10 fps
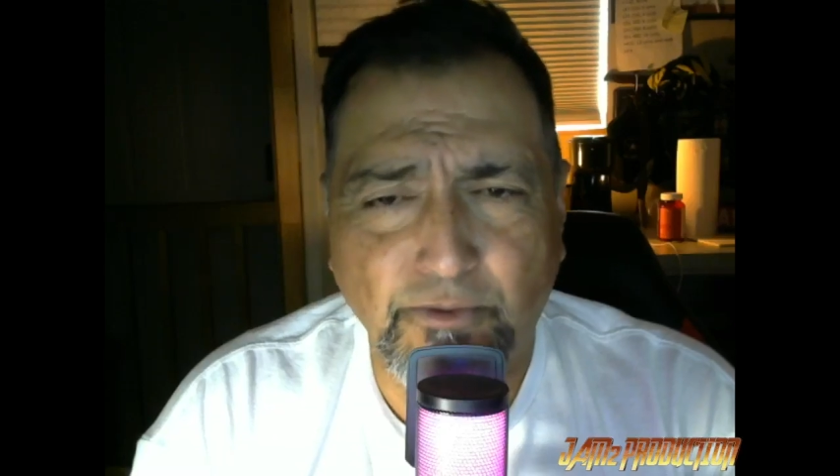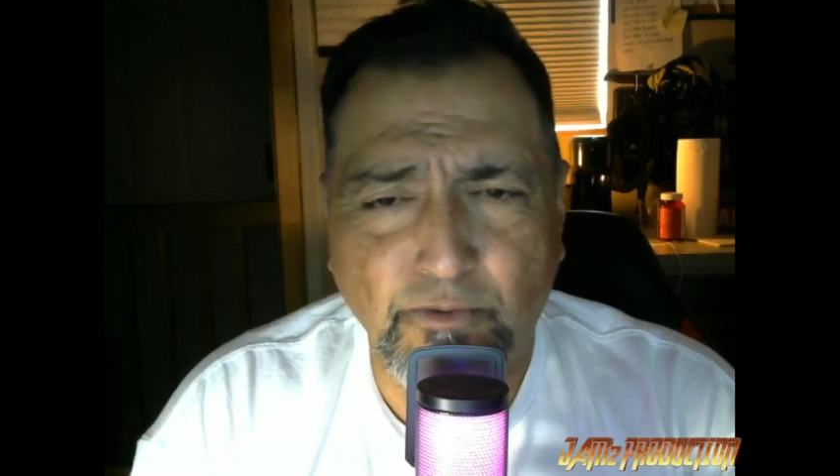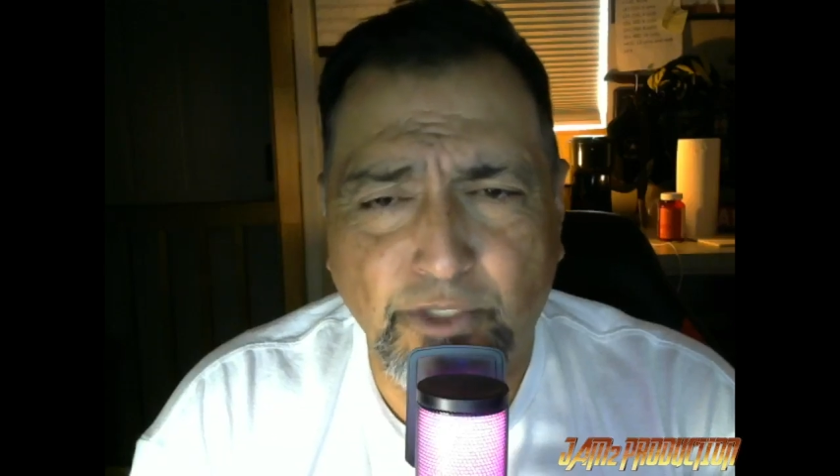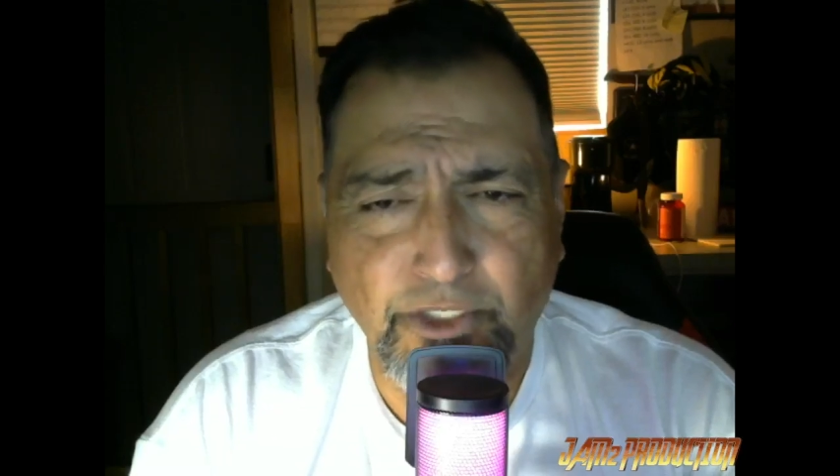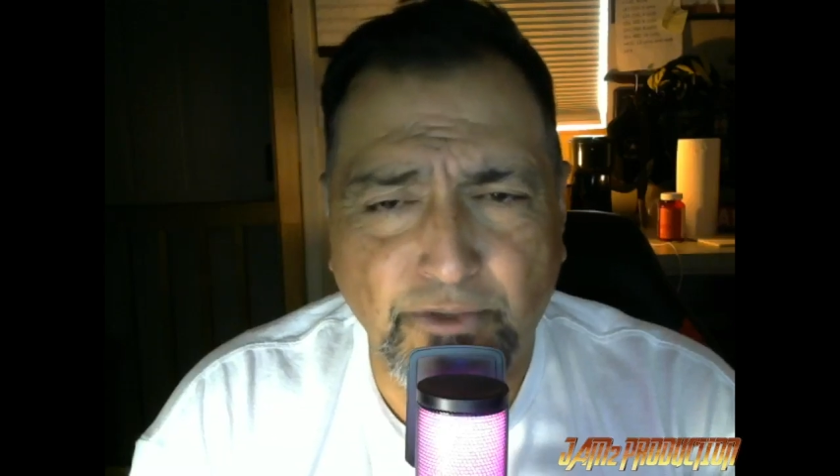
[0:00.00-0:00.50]

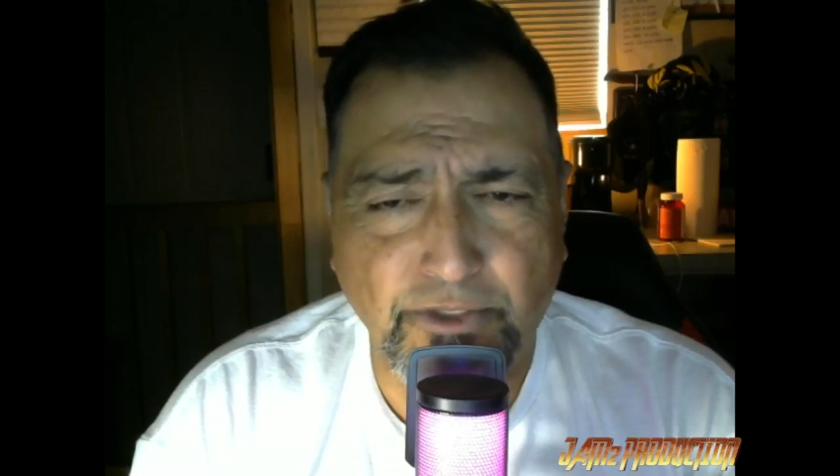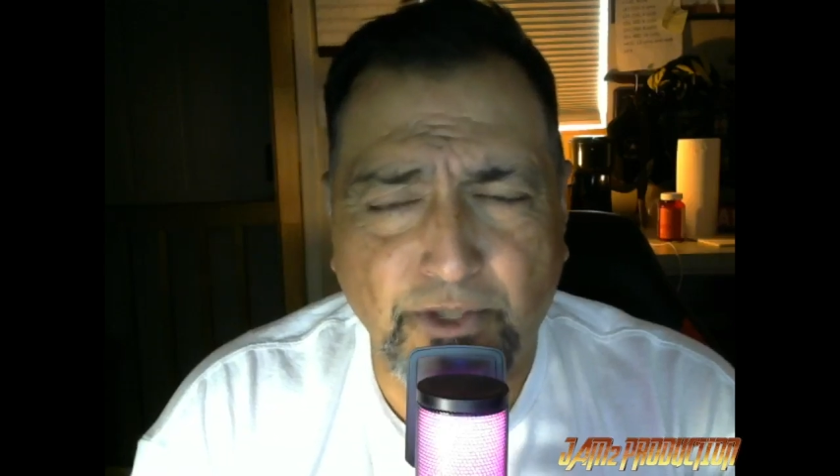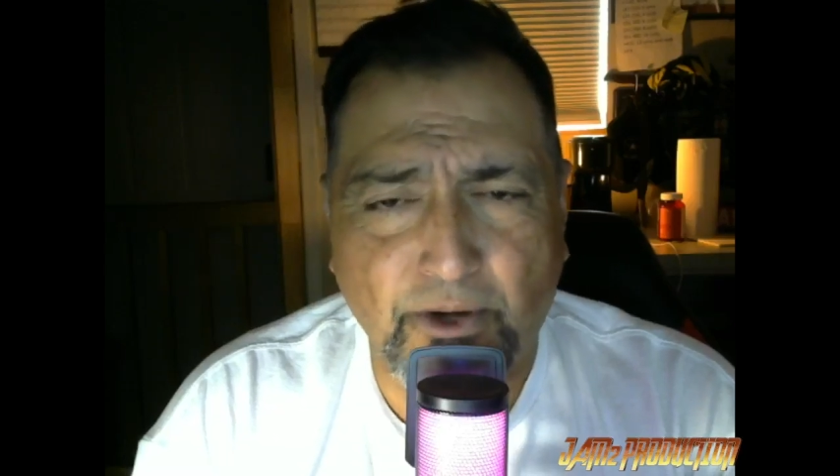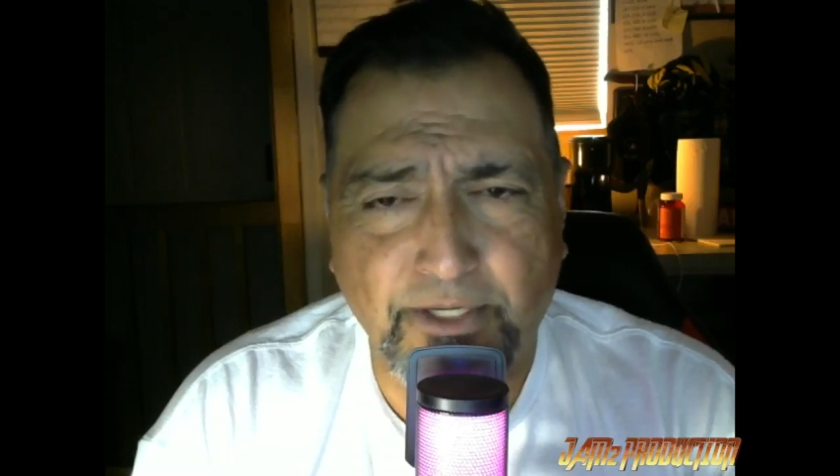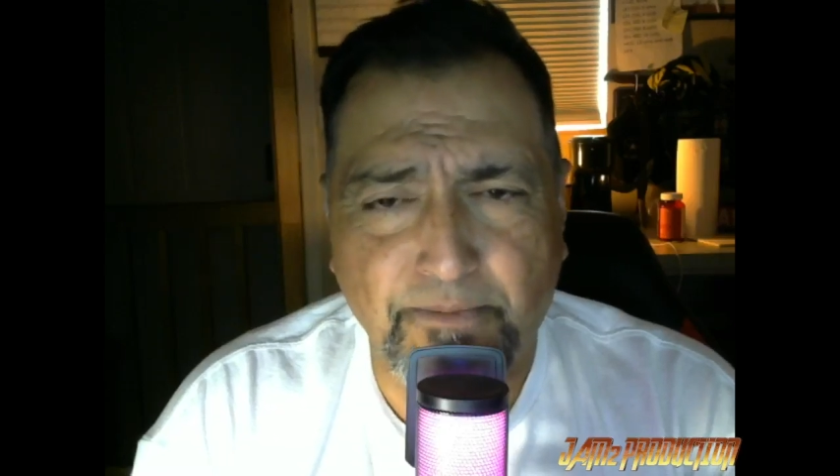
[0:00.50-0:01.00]
when you
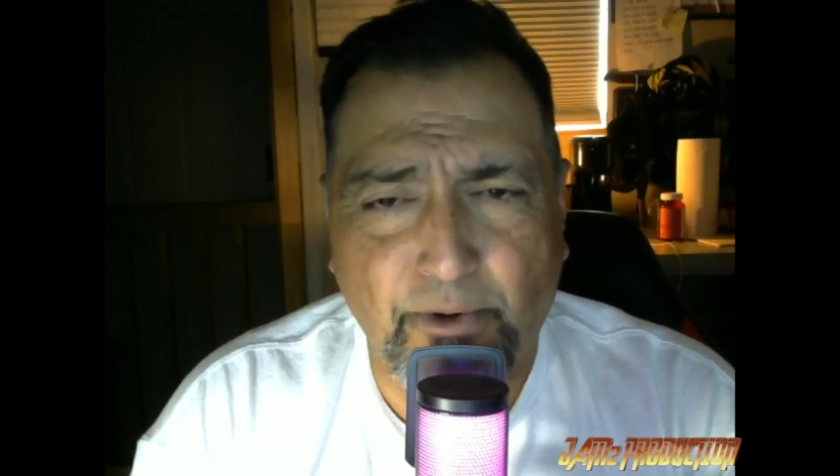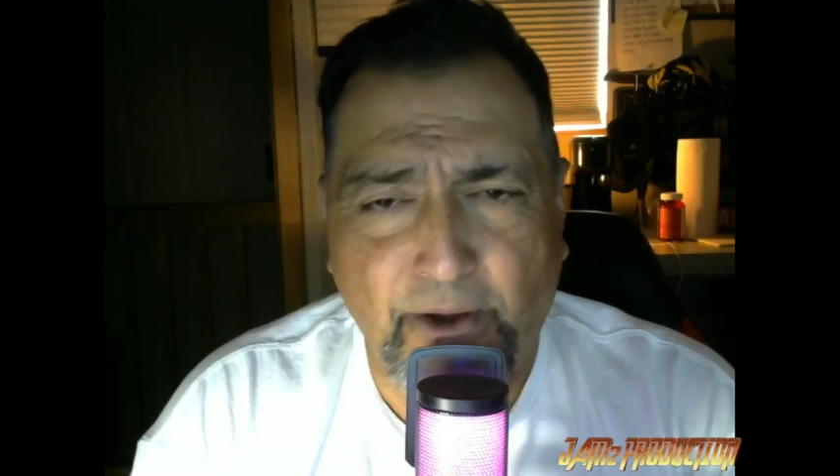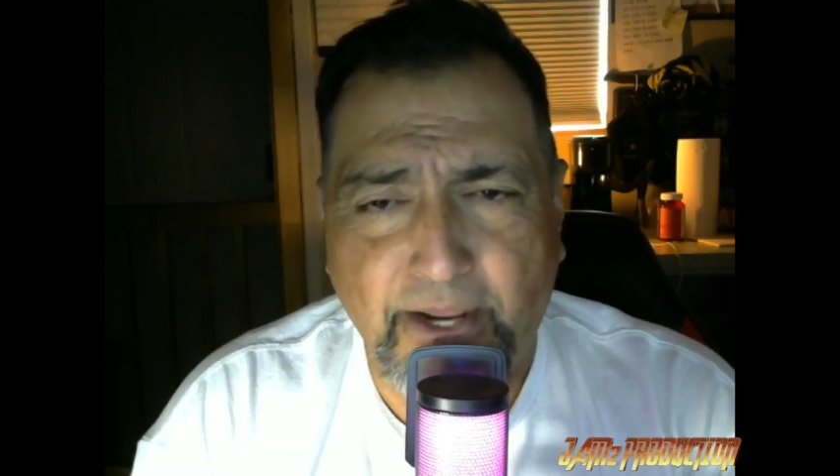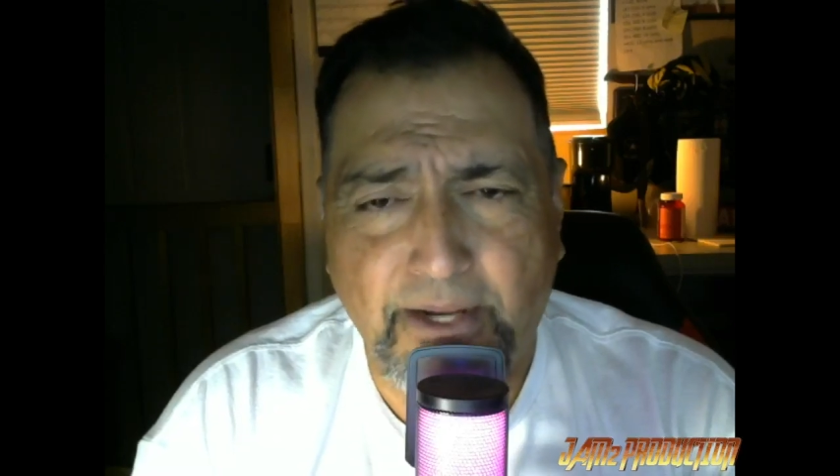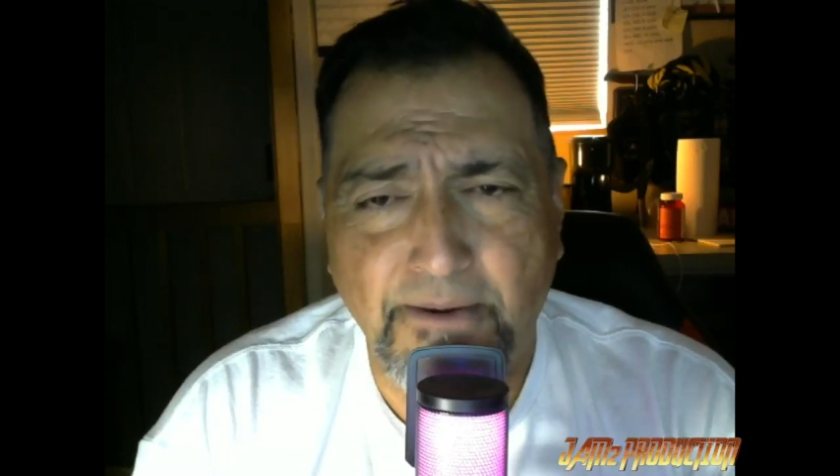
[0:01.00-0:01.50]
started
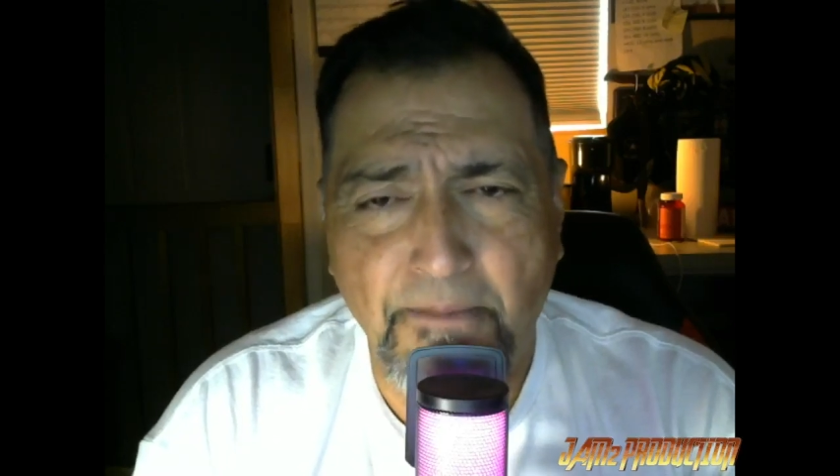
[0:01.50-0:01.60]
praying.